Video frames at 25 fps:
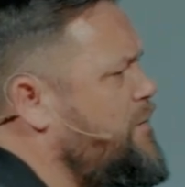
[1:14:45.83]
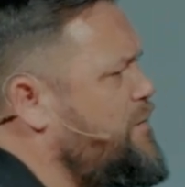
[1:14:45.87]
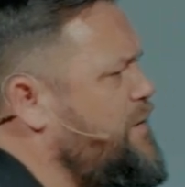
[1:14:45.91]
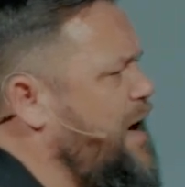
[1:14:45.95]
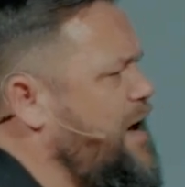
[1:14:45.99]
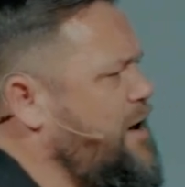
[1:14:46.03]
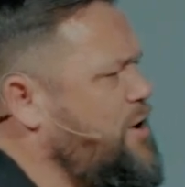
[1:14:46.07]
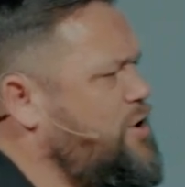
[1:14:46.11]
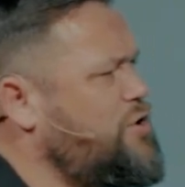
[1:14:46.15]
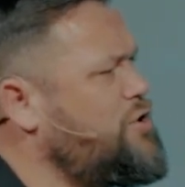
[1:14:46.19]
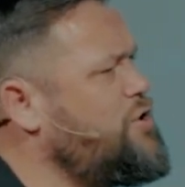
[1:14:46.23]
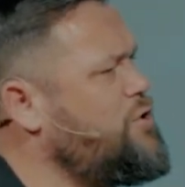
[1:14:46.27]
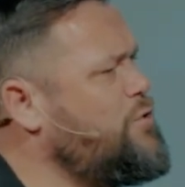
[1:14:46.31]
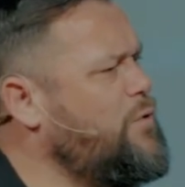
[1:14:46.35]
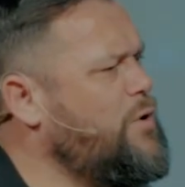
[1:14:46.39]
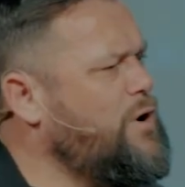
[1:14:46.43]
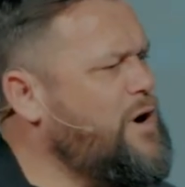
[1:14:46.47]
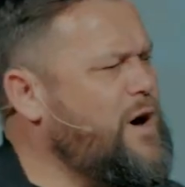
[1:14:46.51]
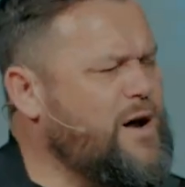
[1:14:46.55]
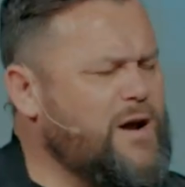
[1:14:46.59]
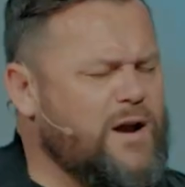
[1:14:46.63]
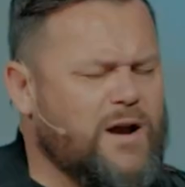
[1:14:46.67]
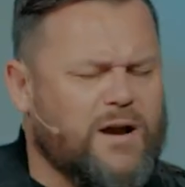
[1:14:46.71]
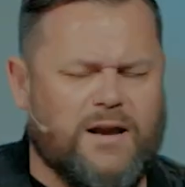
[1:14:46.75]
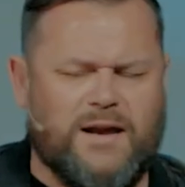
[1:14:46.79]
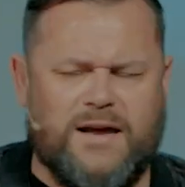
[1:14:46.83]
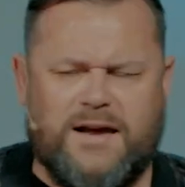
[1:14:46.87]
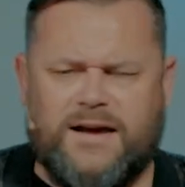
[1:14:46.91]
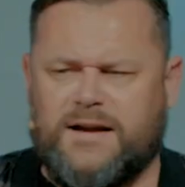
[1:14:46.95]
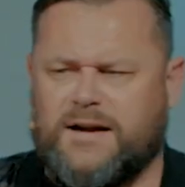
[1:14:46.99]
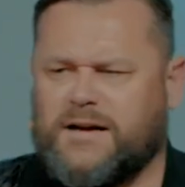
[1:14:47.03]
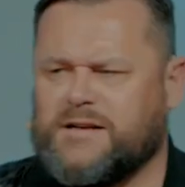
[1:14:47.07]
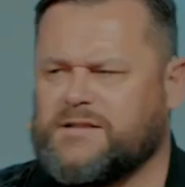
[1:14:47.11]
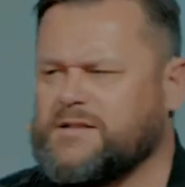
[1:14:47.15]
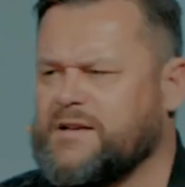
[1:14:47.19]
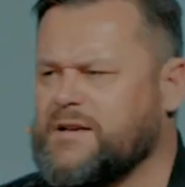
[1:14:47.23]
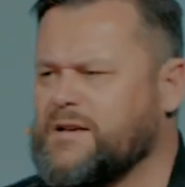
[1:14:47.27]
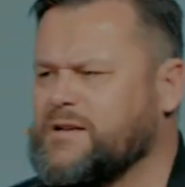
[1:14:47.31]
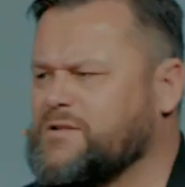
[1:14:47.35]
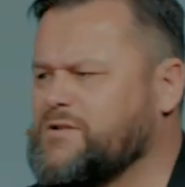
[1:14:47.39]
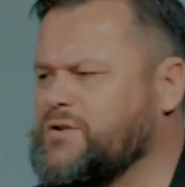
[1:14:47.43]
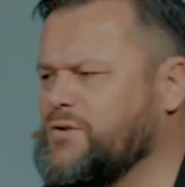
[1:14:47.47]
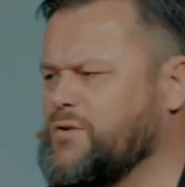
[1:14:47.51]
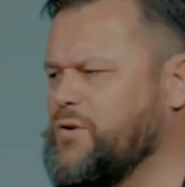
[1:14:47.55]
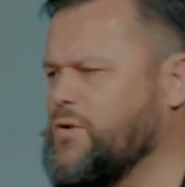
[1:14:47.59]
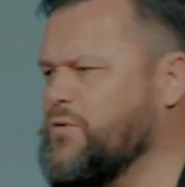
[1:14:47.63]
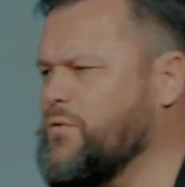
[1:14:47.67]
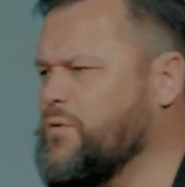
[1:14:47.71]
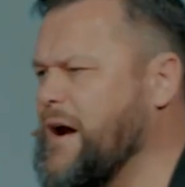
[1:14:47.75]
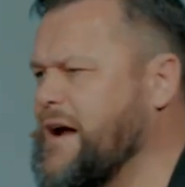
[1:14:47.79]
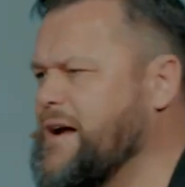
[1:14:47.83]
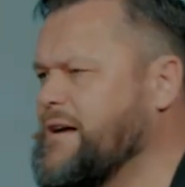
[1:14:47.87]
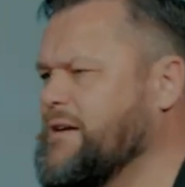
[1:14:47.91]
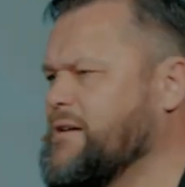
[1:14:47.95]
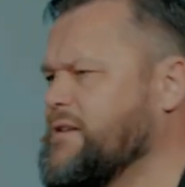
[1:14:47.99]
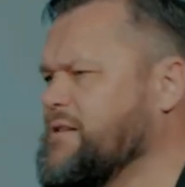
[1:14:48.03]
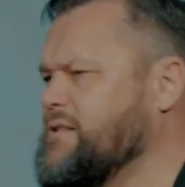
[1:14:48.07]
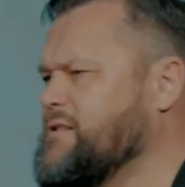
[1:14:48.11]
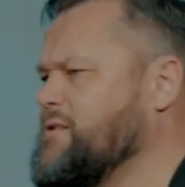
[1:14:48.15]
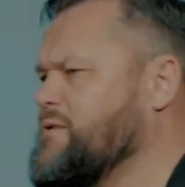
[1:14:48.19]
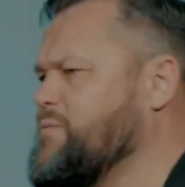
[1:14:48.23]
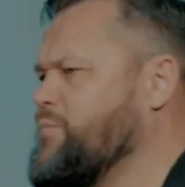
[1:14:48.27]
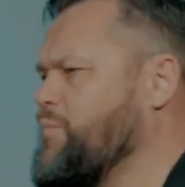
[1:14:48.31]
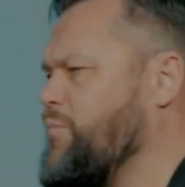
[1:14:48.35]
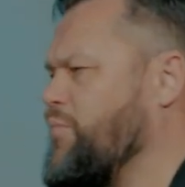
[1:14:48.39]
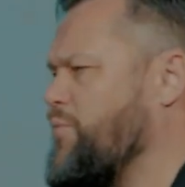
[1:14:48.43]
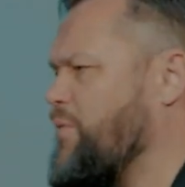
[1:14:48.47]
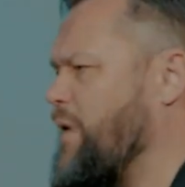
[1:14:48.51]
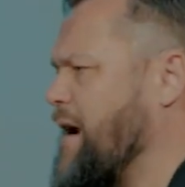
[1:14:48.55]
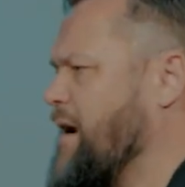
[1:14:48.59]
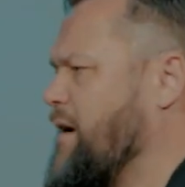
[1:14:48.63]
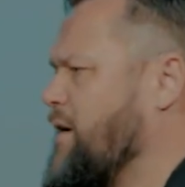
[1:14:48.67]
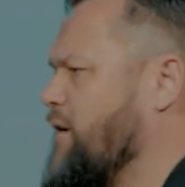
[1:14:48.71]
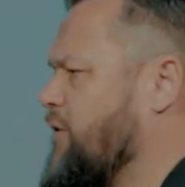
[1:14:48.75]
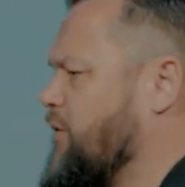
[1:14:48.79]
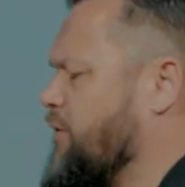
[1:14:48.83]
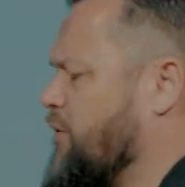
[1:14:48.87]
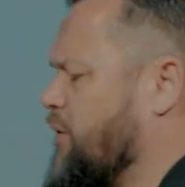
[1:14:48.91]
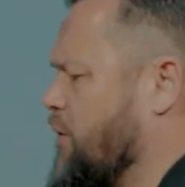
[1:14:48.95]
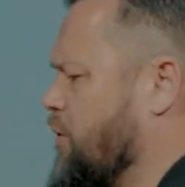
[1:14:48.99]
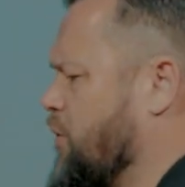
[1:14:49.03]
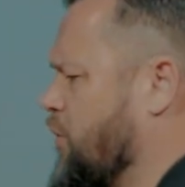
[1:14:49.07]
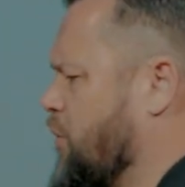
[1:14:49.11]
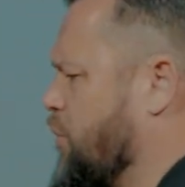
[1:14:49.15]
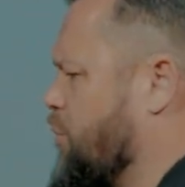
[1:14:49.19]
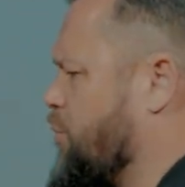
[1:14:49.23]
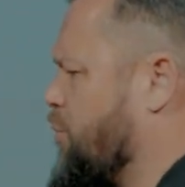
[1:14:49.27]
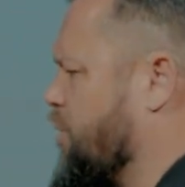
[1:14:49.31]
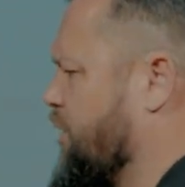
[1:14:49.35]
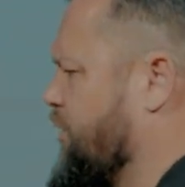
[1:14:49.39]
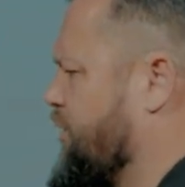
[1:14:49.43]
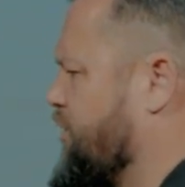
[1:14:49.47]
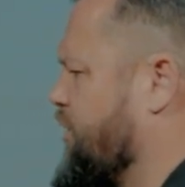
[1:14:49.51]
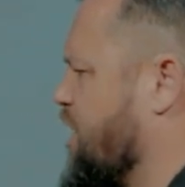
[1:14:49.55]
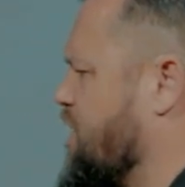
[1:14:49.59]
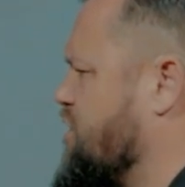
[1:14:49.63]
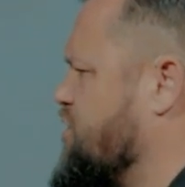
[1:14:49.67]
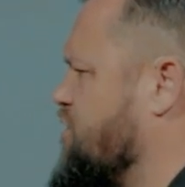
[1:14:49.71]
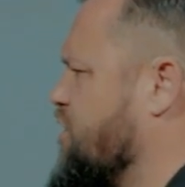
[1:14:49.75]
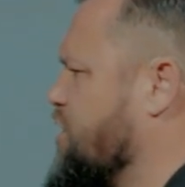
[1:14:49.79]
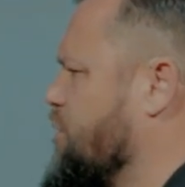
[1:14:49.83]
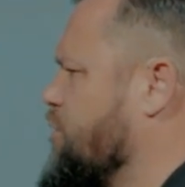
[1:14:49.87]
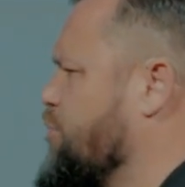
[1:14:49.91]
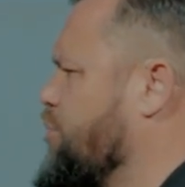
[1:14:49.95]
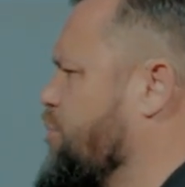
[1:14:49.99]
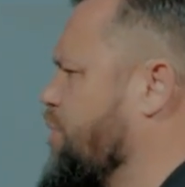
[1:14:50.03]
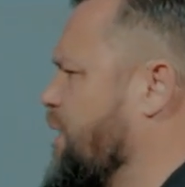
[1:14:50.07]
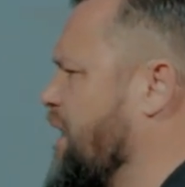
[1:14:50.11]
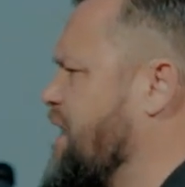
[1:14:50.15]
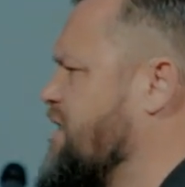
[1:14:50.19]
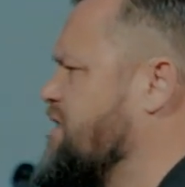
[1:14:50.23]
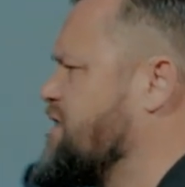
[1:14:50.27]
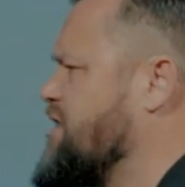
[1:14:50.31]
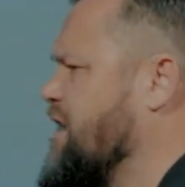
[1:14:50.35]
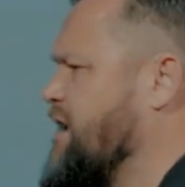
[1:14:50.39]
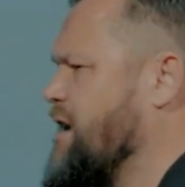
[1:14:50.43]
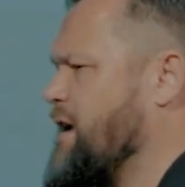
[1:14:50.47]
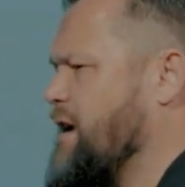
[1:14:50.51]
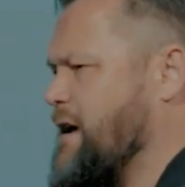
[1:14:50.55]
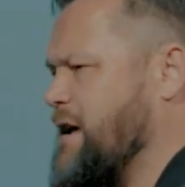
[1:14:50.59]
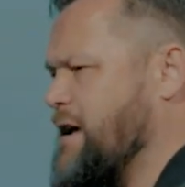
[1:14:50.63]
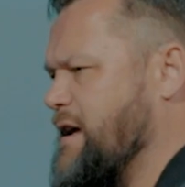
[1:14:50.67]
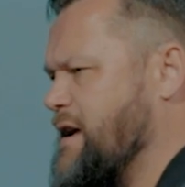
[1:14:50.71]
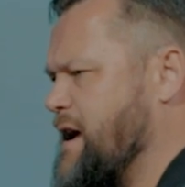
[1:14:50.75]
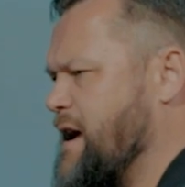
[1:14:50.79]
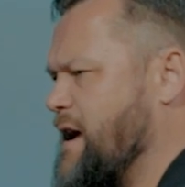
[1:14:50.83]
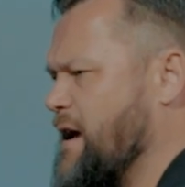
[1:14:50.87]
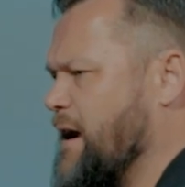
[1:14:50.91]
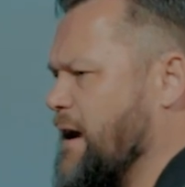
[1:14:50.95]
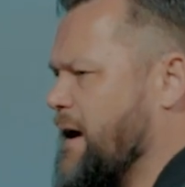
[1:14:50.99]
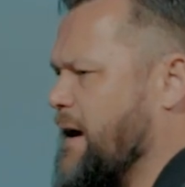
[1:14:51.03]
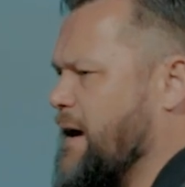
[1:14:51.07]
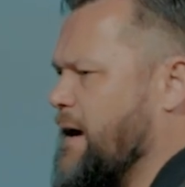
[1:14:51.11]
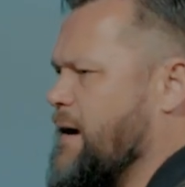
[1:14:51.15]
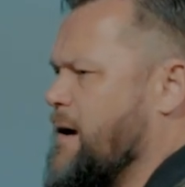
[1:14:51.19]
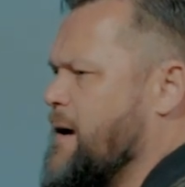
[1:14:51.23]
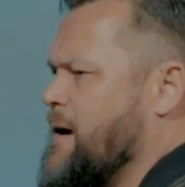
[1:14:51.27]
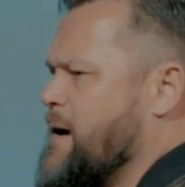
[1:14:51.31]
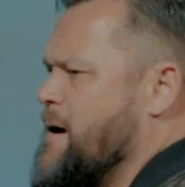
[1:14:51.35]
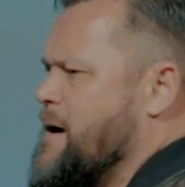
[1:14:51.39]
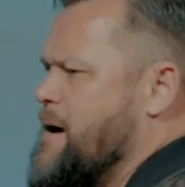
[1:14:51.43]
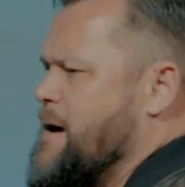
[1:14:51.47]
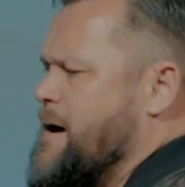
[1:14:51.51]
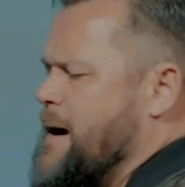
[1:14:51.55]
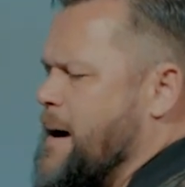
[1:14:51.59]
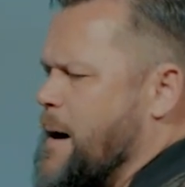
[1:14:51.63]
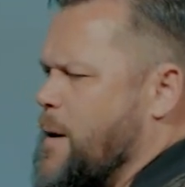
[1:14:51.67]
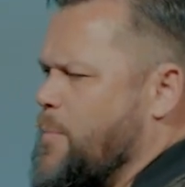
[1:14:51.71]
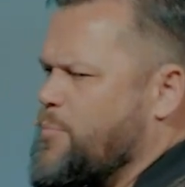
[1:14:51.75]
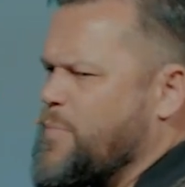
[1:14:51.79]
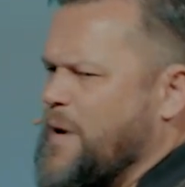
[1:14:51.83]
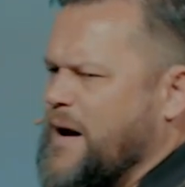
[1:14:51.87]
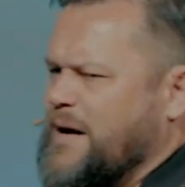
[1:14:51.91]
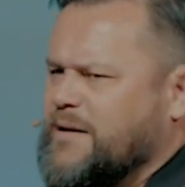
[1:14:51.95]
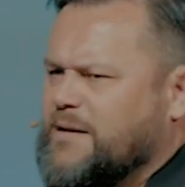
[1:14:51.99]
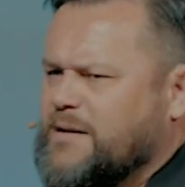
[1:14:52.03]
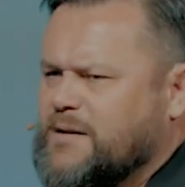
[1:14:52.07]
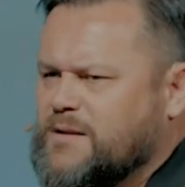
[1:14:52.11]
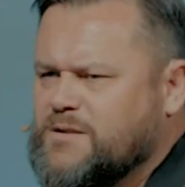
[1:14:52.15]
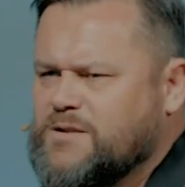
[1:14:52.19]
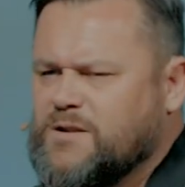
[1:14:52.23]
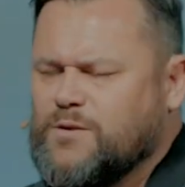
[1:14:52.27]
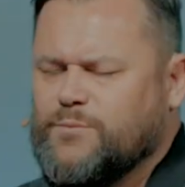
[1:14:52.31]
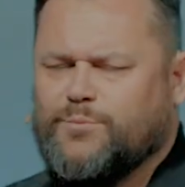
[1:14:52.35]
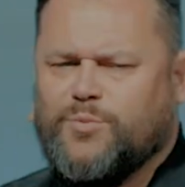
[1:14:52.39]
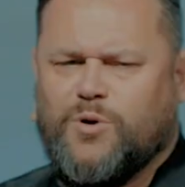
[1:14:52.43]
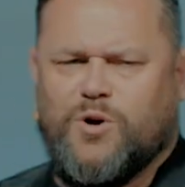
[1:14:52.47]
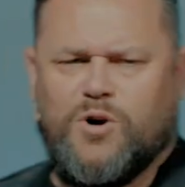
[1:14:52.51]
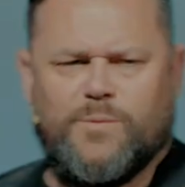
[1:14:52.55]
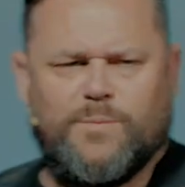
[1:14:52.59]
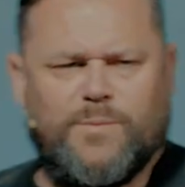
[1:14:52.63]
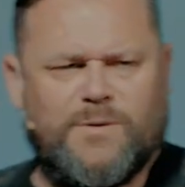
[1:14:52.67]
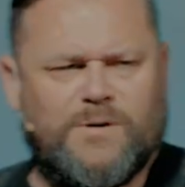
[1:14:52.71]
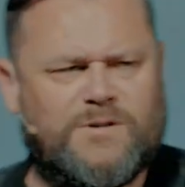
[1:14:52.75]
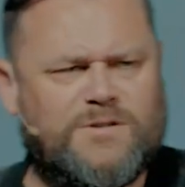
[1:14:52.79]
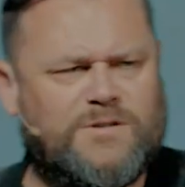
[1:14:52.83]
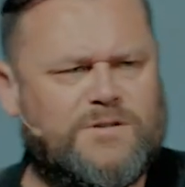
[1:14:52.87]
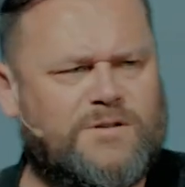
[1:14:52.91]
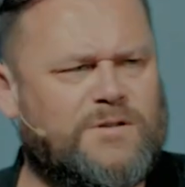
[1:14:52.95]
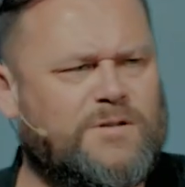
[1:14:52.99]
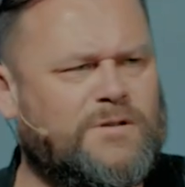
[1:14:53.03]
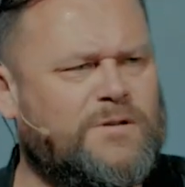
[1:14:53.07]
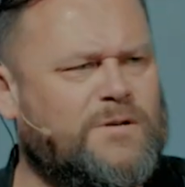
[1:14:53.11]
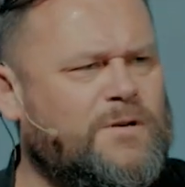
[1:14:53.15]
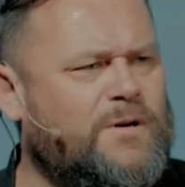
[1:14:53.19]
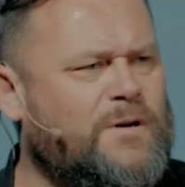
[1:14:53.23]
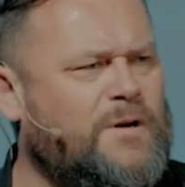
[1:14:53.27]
that you are going to lead us into greatness, breakthrough, provision, blessing, healing, abundance, and purpose.